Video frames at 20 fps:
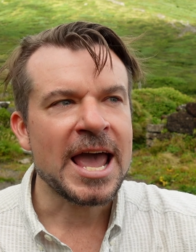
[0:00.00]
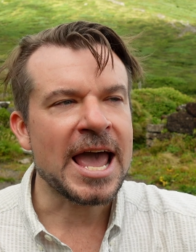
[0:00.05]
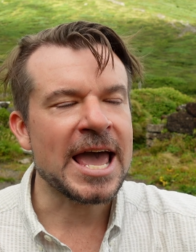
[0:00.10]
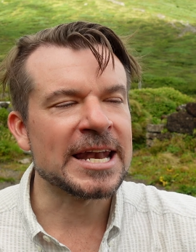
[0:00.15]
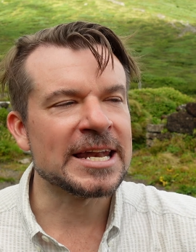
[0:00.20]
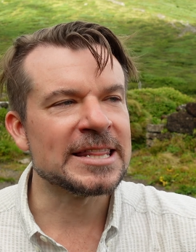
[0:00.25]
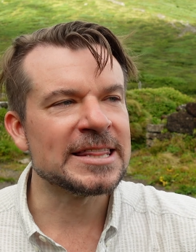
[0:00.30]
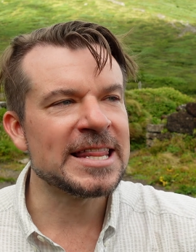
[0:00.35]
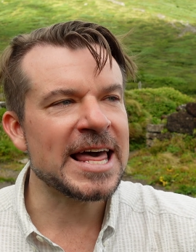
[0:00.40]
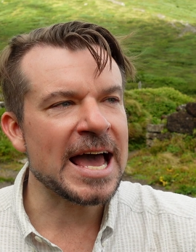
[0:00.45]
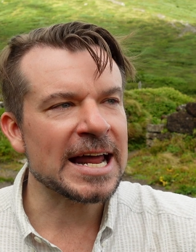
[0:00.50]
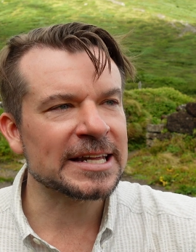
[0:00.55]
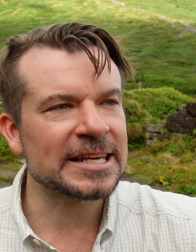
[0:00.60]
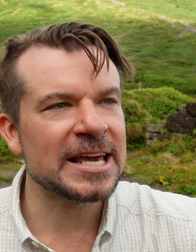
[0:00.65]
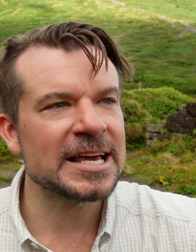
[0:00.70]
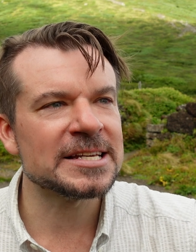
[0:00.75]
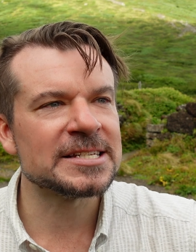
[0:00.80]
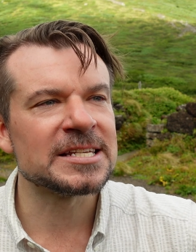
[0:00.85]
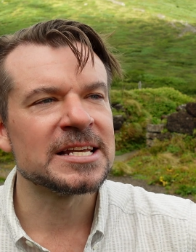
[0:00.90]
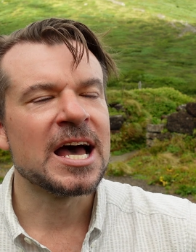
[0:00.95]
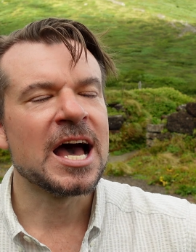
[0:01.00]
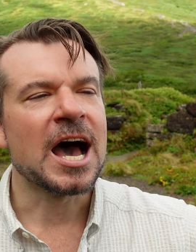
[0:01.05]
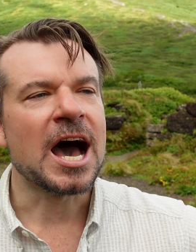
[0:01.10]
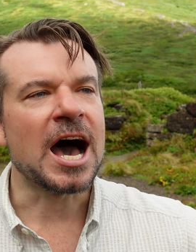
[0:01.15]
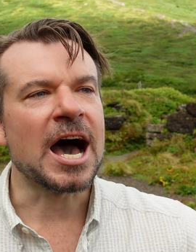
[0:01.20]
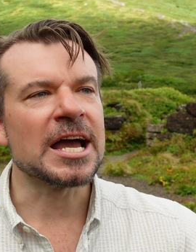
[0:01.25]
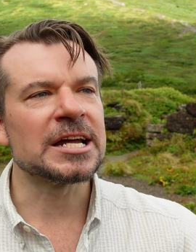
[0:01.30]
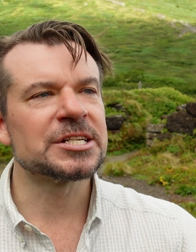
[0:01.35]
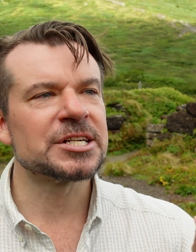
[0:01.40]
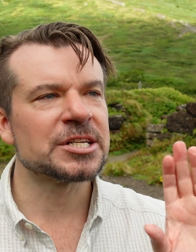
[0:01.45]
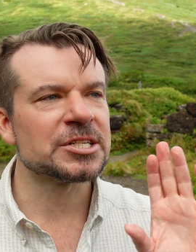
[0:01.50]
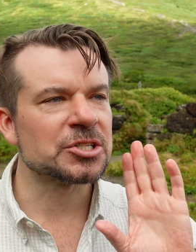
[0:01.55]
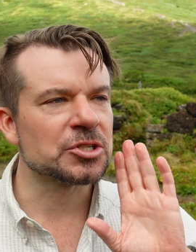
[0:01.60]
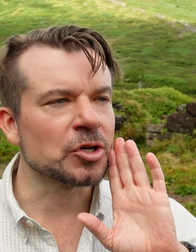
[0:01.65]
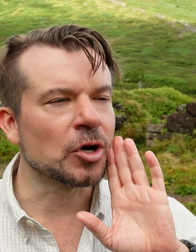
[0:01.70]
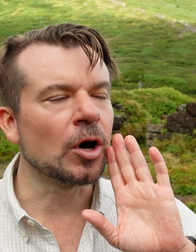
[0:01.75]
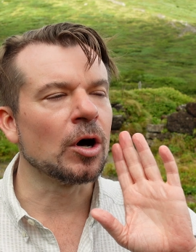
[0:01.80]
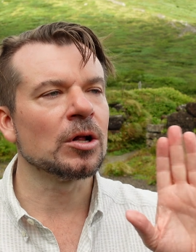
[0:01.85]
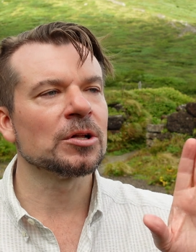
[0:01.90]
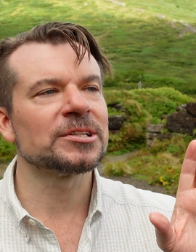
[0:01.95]
and in that case, I just
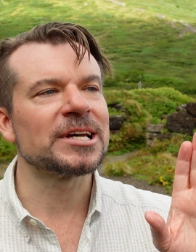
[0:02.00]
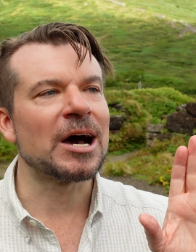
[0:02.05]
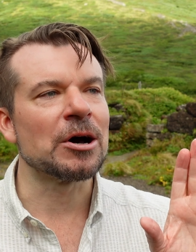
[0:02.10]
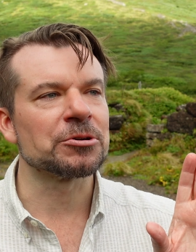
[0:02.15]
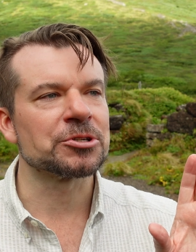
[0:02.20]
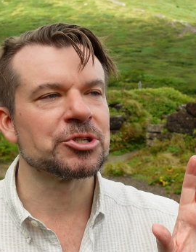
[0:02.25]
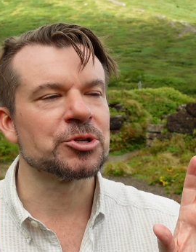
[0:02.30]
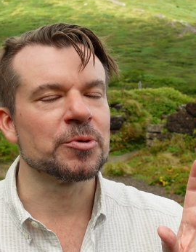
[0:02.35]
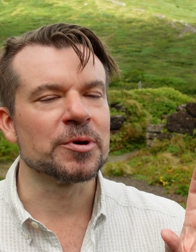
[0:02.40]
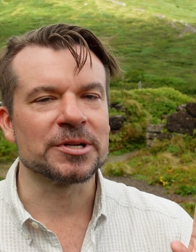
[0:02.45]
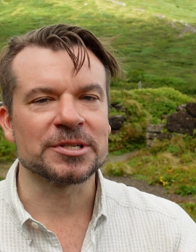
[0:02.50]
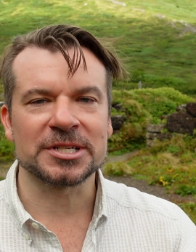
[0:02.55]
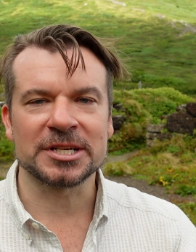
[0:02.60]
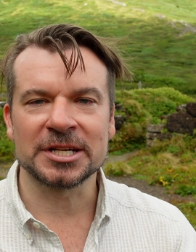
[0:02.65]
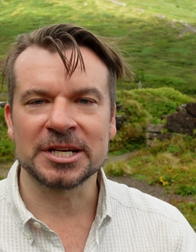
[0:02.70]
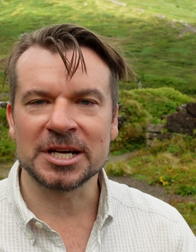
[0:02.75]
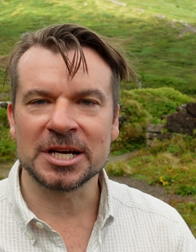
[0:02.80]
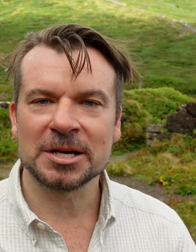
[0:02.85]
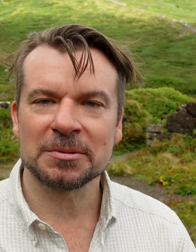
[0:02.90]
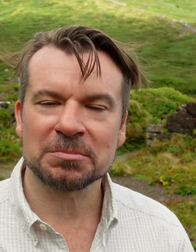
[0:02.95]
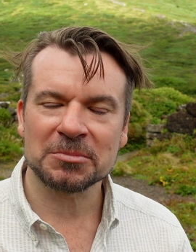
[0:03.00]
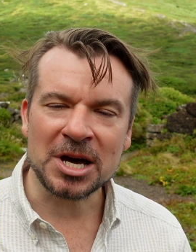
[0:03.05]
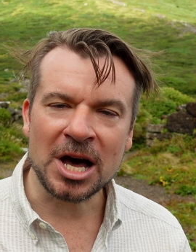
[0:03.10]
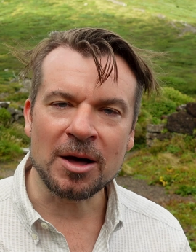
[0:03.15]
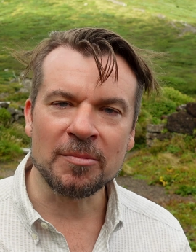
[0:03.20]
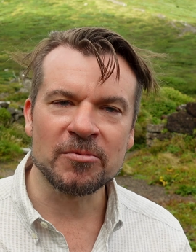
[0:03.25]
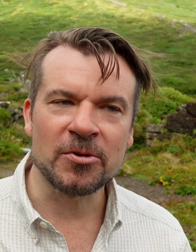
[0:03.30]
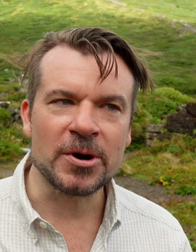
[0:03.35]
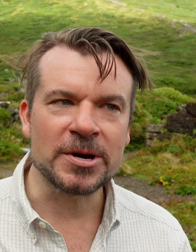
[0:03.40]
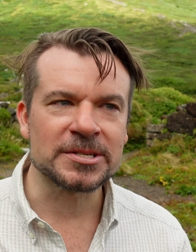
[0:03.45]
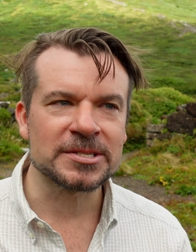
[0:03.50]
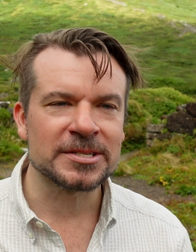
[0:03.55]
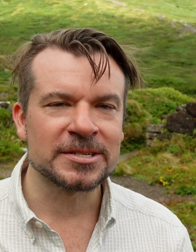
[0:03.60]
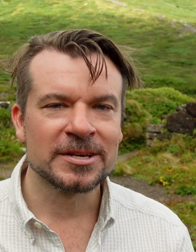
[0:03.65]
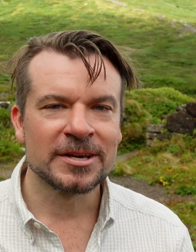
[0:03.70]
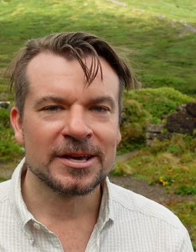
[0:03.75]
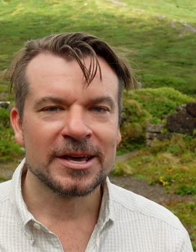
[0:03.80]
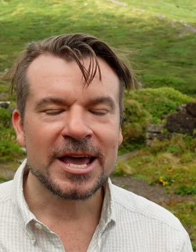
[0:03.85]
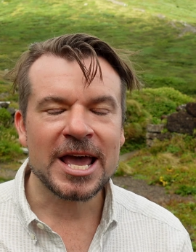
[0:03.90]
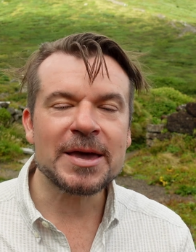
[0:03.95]
called out to it in a calm voice,
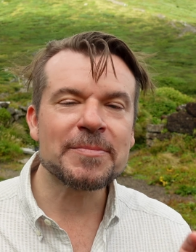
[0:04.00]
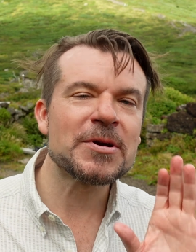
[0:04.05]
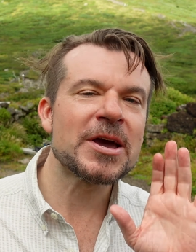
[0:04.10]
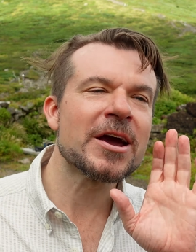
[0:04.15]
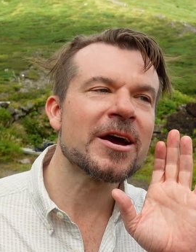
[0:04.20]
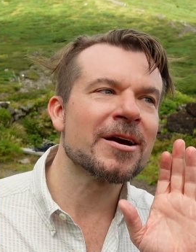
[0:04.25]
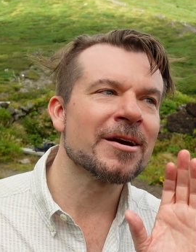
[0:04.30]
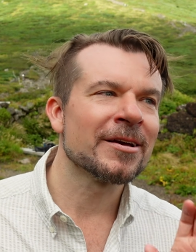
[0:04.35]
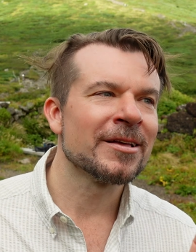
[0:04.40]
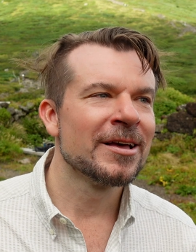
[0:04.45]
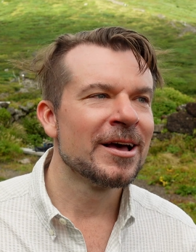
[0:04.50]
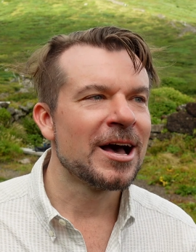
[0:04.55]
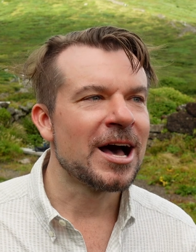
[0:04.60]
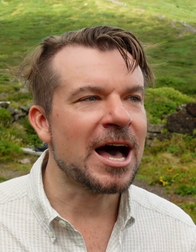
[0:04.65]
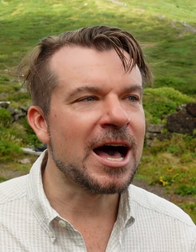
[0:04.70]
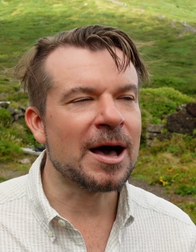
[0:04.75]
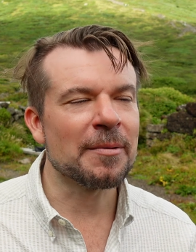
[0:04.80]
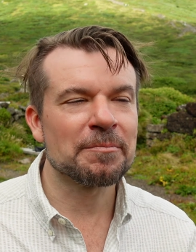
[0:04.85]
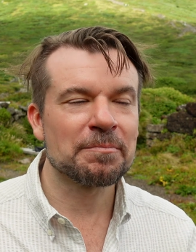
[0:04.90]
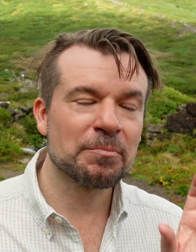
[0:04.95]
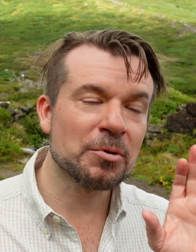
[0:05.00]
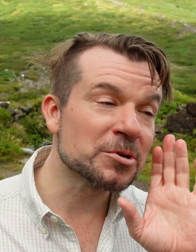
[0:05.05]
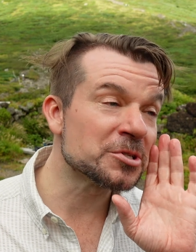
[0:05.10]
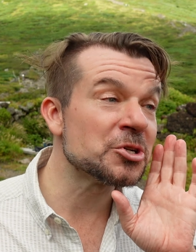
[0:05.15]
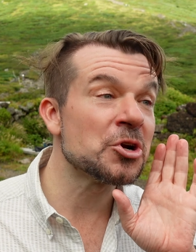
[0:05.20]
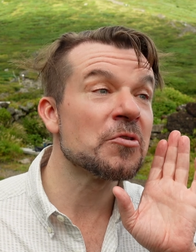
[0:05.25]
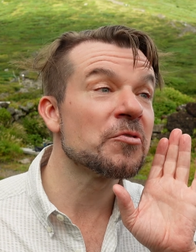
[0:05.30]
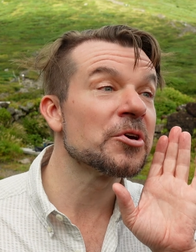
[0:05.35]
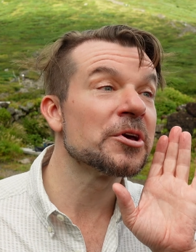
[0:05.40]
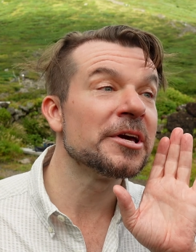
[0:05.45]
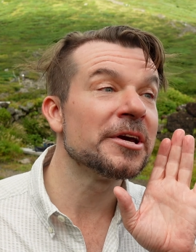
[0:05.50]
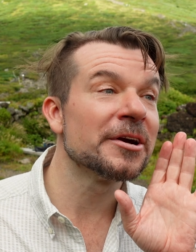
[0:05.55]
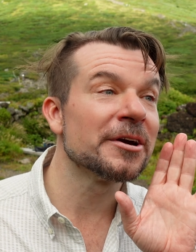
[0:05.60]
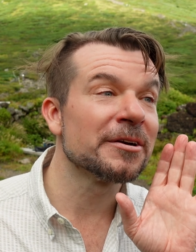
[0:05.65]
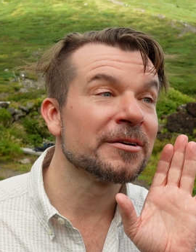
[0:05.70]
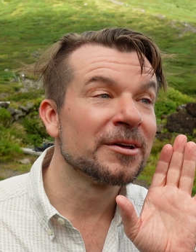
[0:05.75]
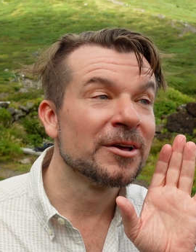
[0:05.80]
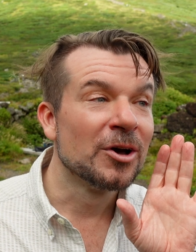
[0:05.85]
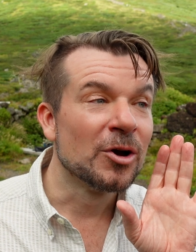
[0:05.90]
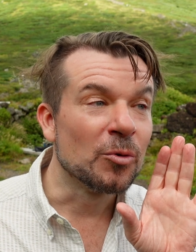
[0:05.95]
"Hey bear, person over
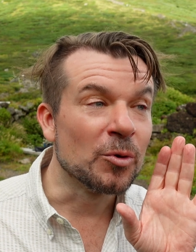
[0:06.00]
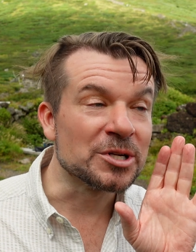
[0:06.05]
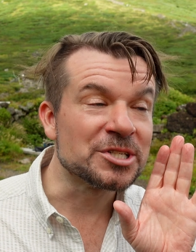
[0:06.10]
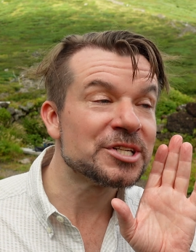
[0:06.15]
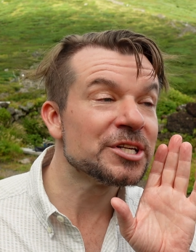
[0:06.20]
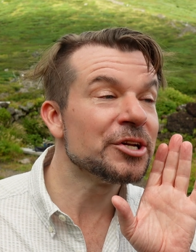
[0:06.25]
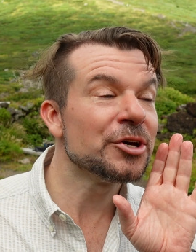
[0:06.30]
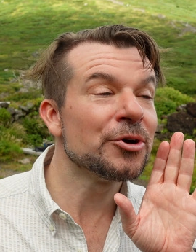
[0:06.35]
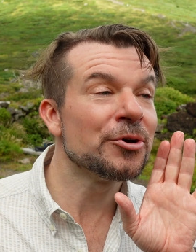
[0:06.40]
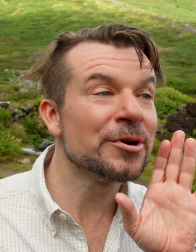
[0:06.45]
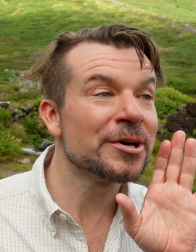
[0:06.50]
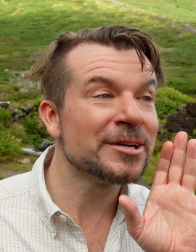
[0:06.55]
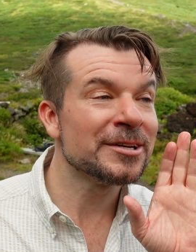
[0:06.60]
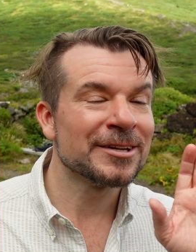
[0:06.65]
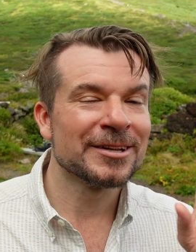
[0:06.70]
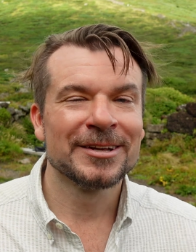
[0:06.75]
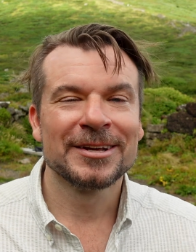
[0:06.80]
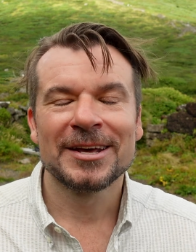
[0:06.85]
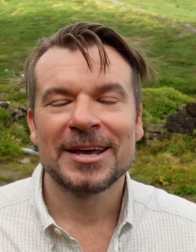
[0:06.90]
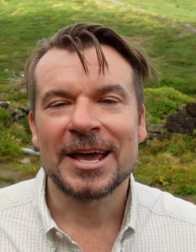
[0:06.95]
here, what you doing?"